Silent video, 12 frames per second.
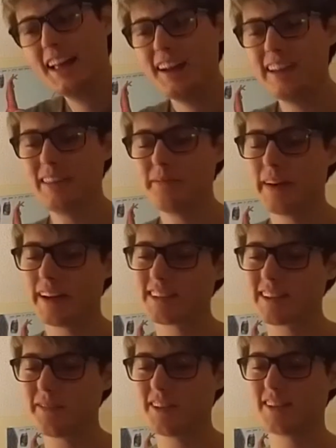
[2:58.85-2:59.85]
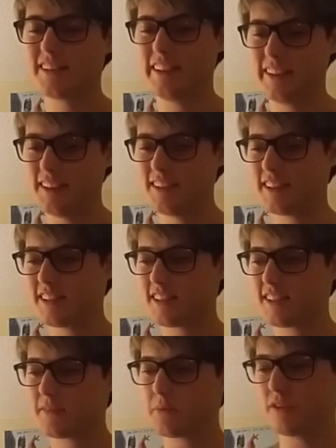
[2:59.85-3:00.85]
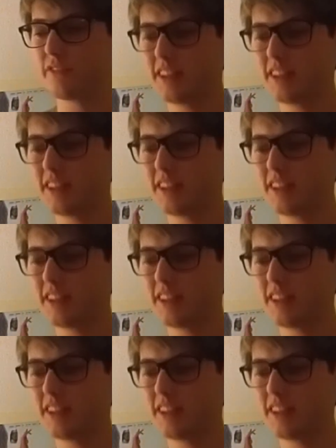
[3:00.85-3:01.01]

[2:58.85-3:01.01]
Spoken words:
In the basketball scene, he's just proving